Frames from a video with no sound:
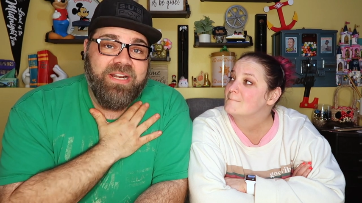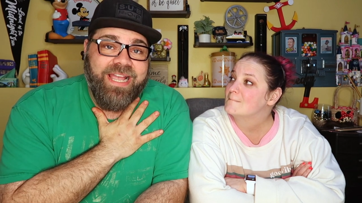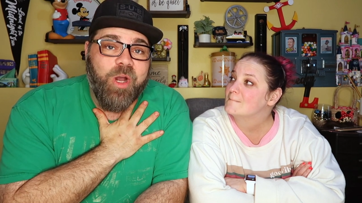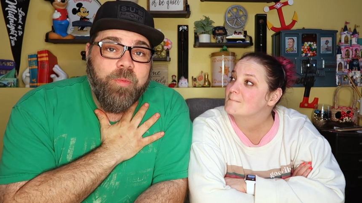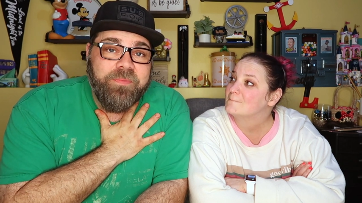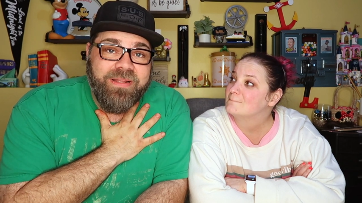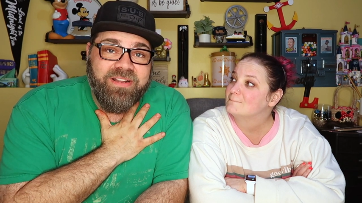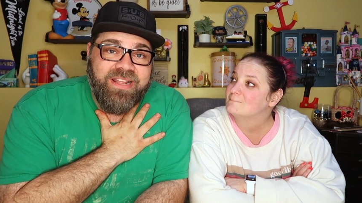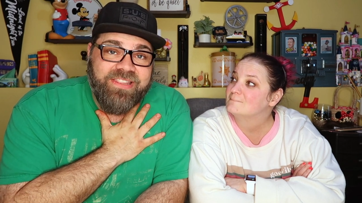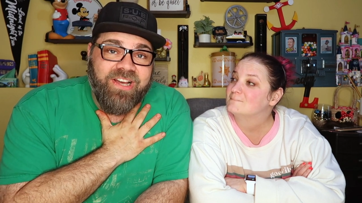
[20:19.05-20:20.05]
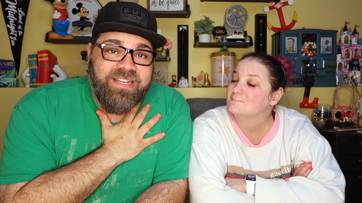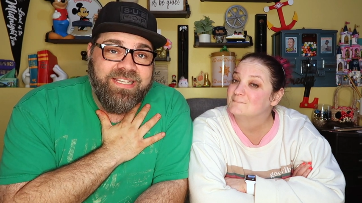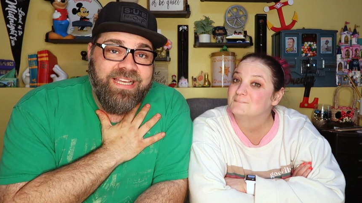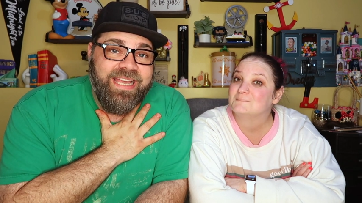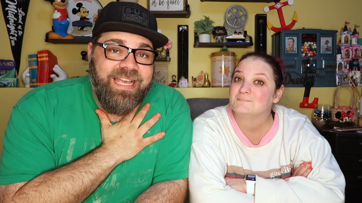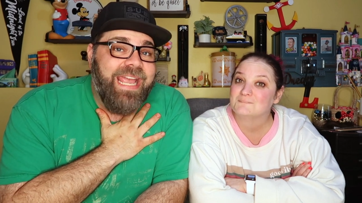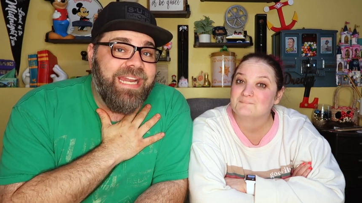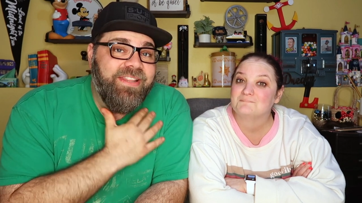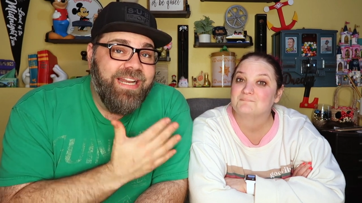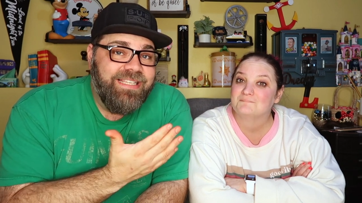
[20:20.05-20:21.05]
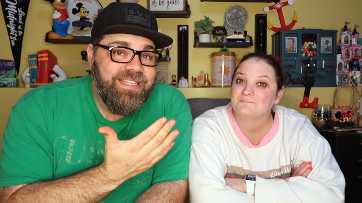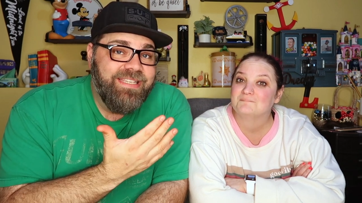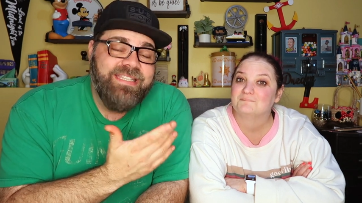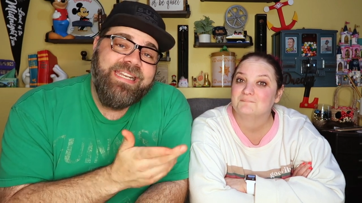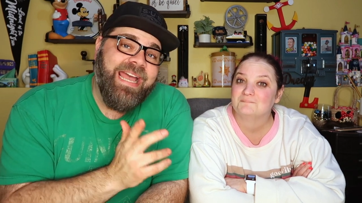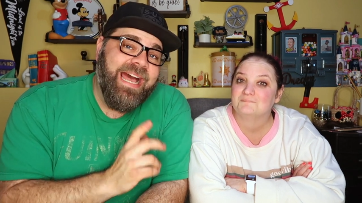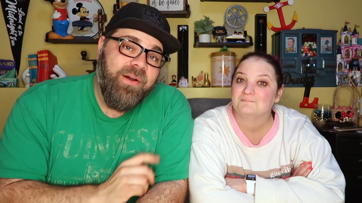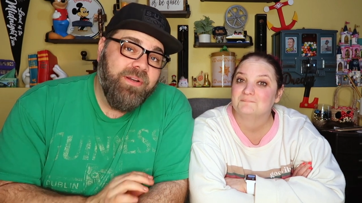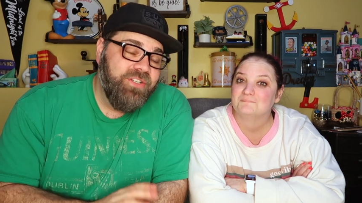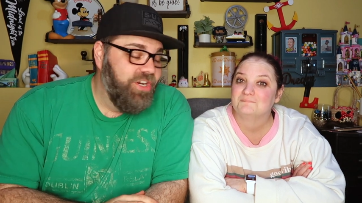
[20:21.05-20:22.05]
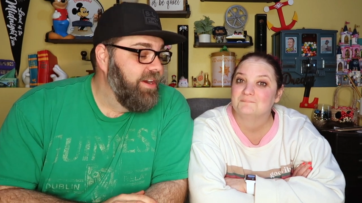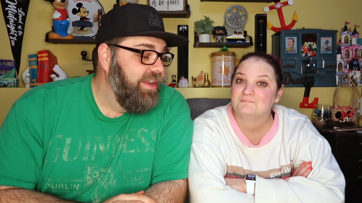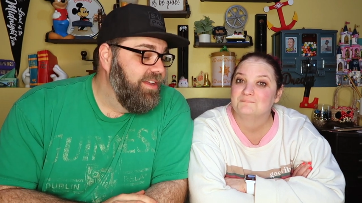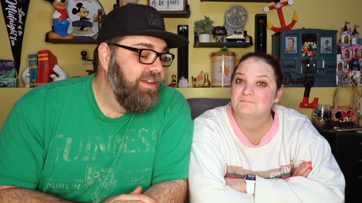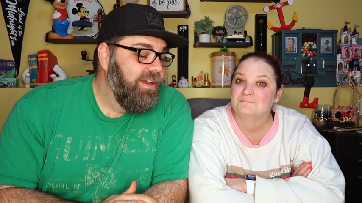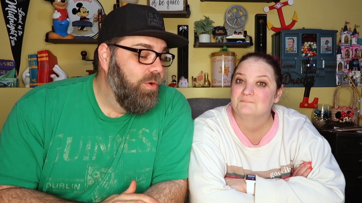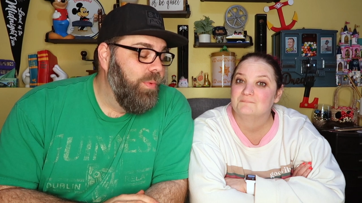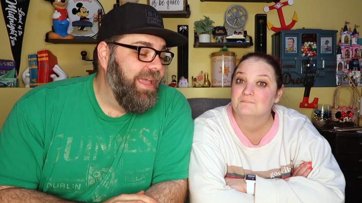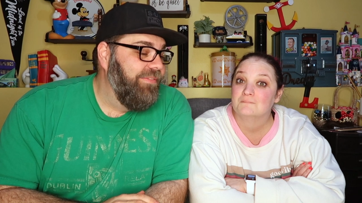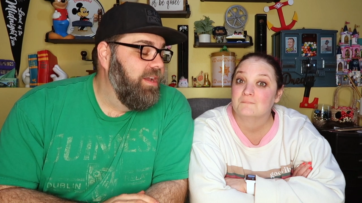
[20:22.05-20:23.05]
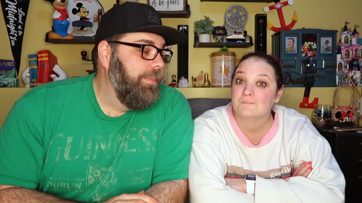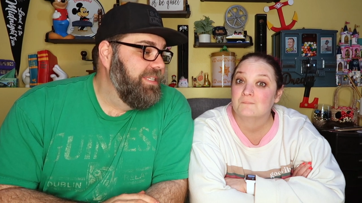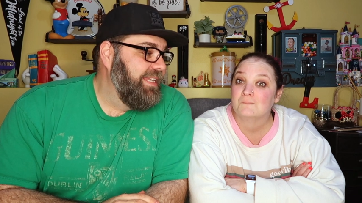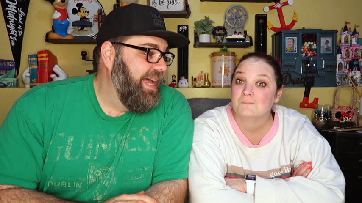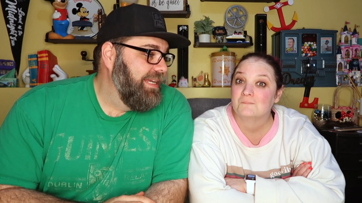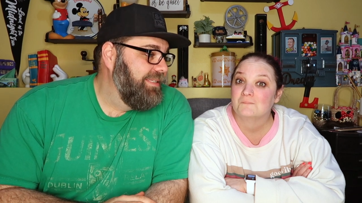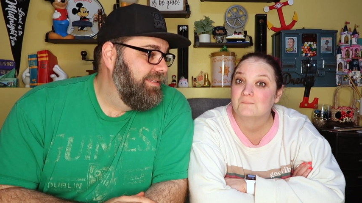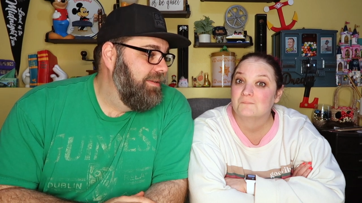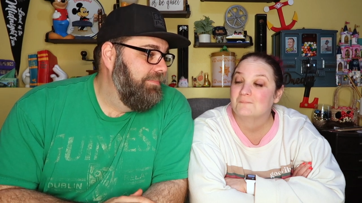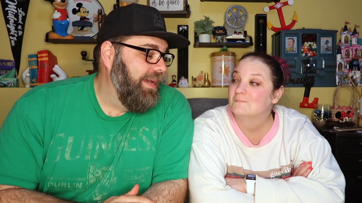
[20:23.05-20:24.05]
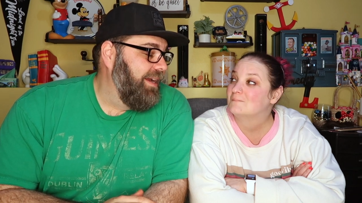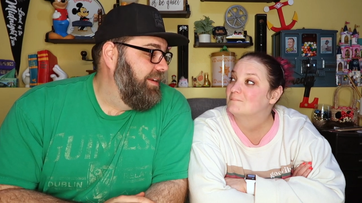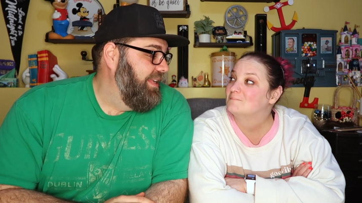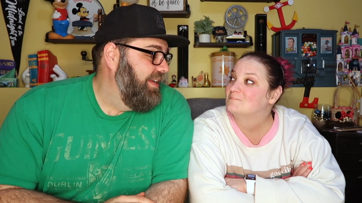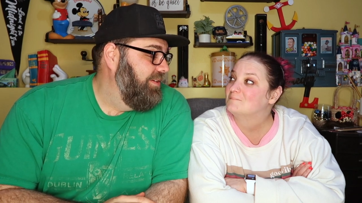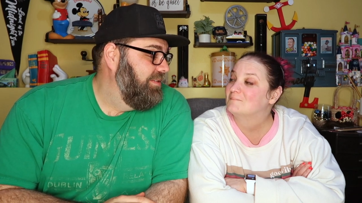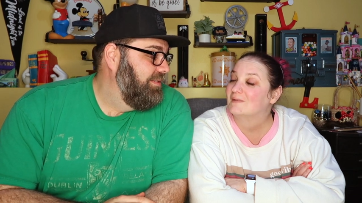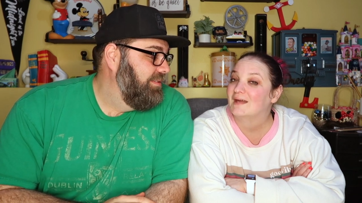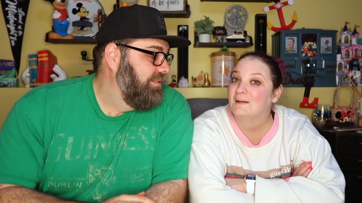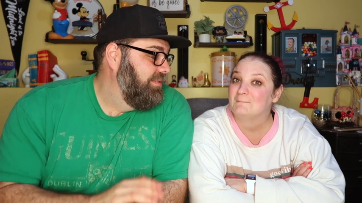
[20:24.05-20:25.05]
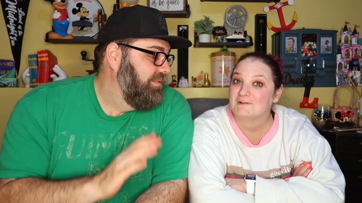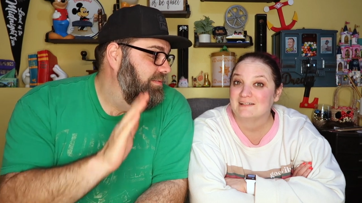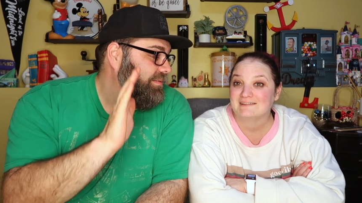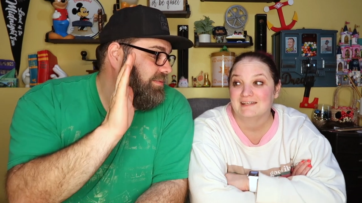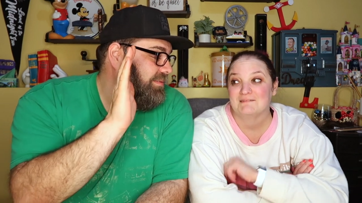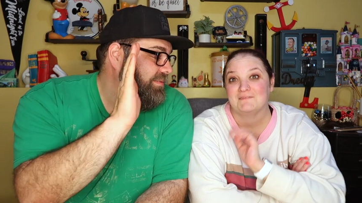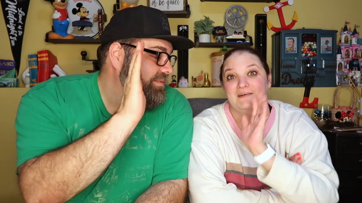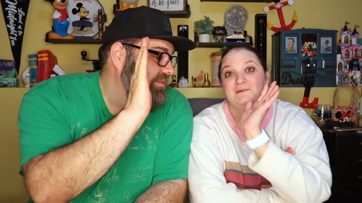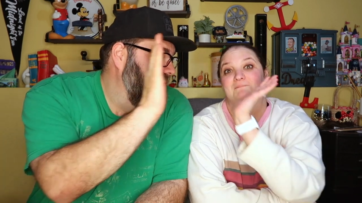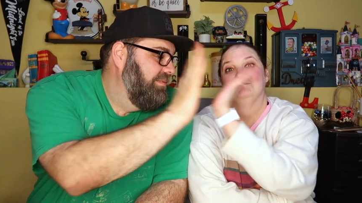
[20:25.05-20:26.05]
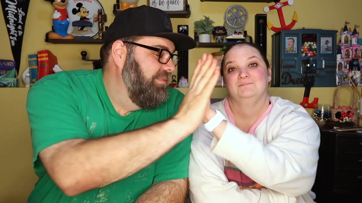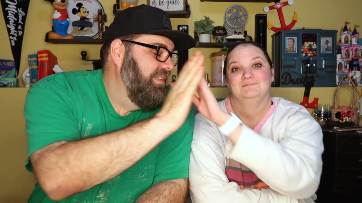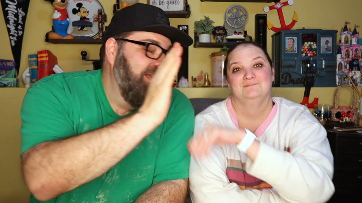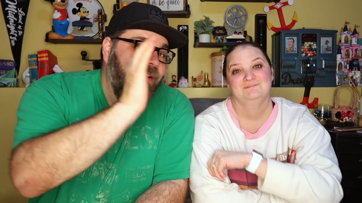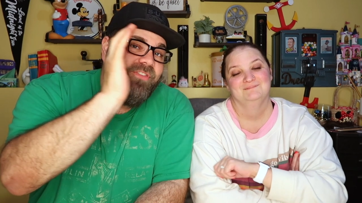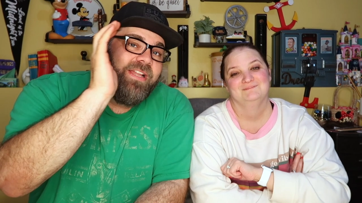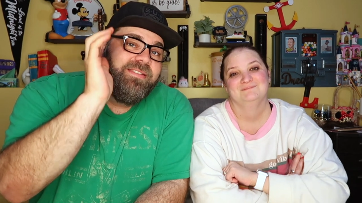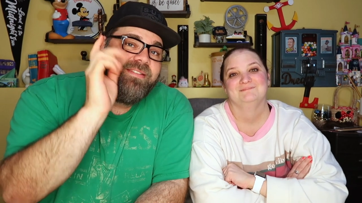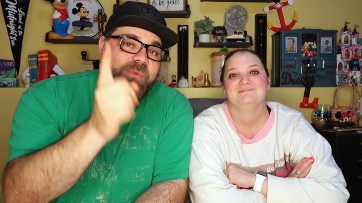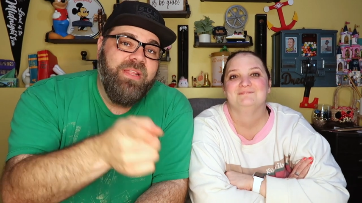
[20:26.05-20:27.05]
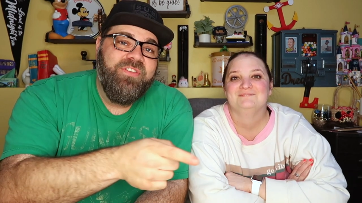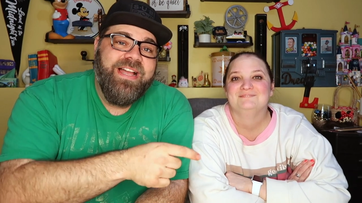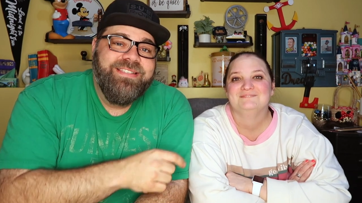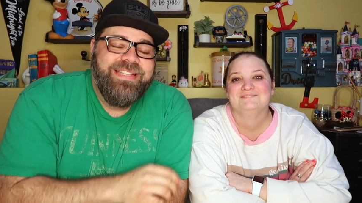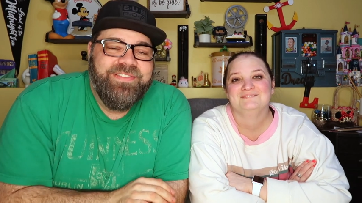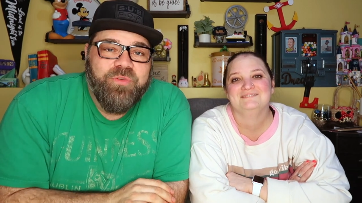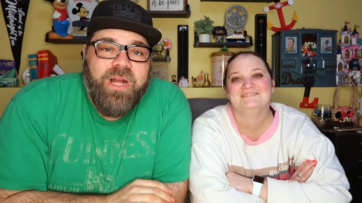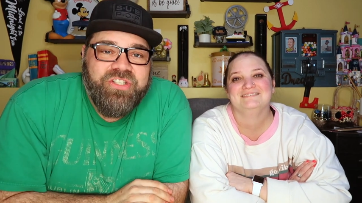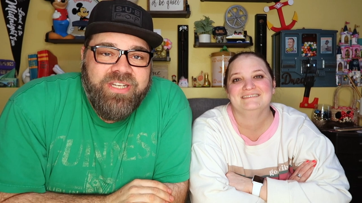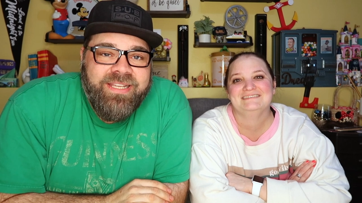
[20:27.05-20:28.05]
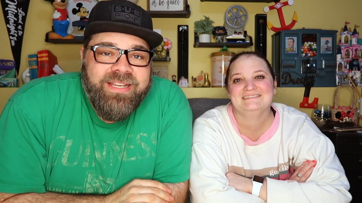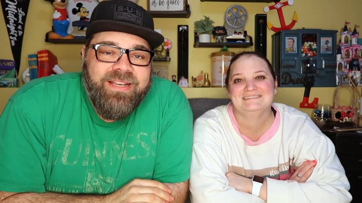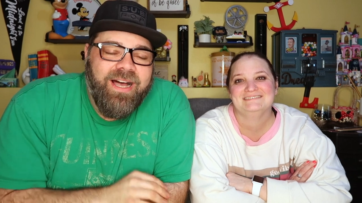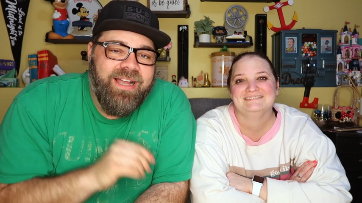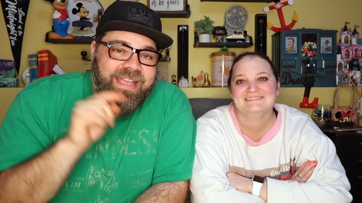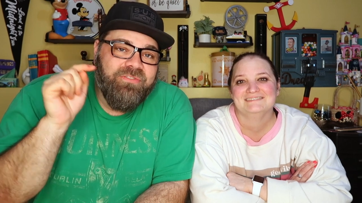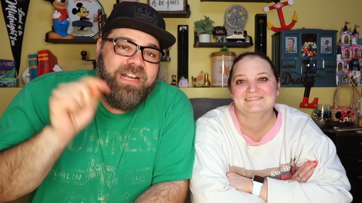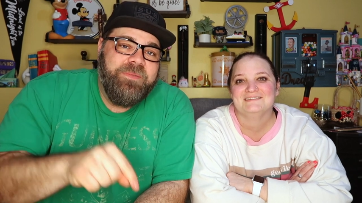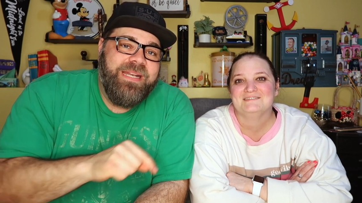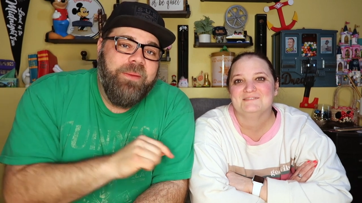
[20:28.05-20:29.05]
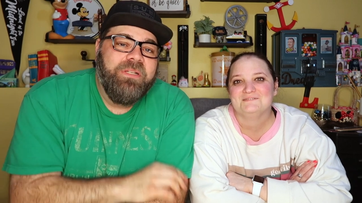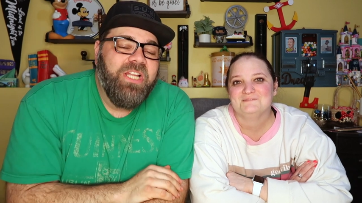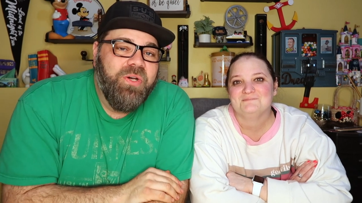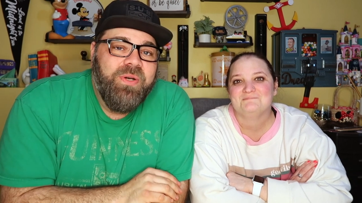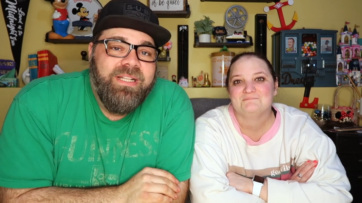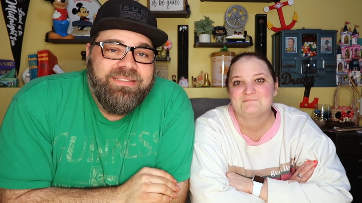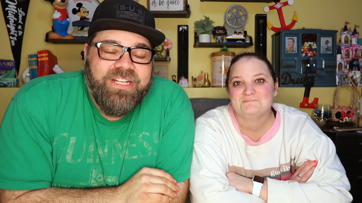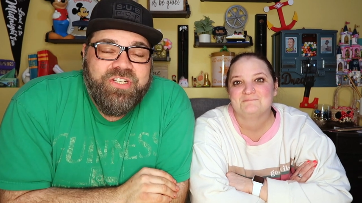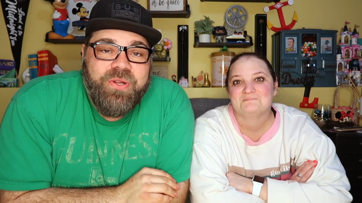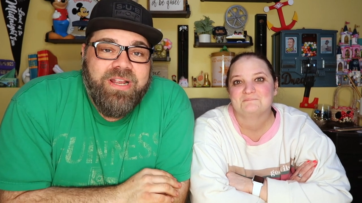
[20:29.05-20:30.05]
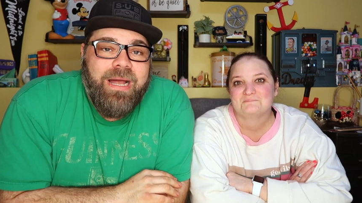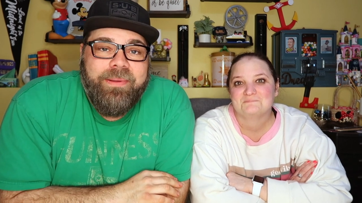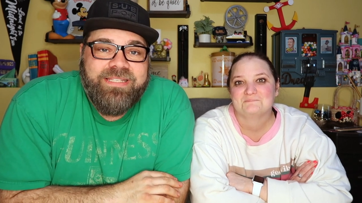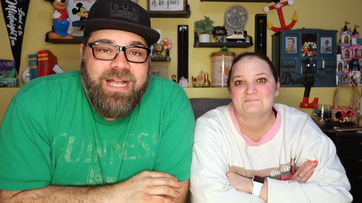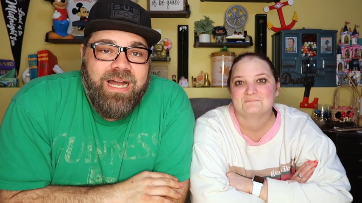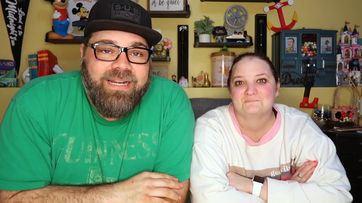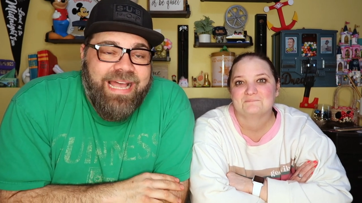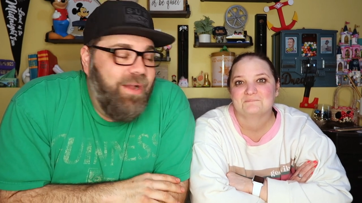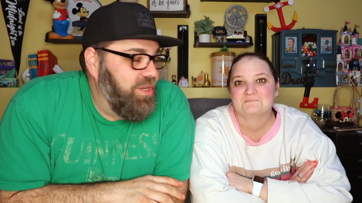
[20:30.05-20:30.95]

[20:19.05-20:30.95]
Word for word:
Speaker 1: than I hoped, better than I thought. And the nice thing is that now, Sherri, we have gummy snacks back on keto.
Speaker 2: I'm pretty excited about that
Speaker 1: friends. We love you guys. Thanks for watching. Uh, again, recipe down below. Let us know your comments on how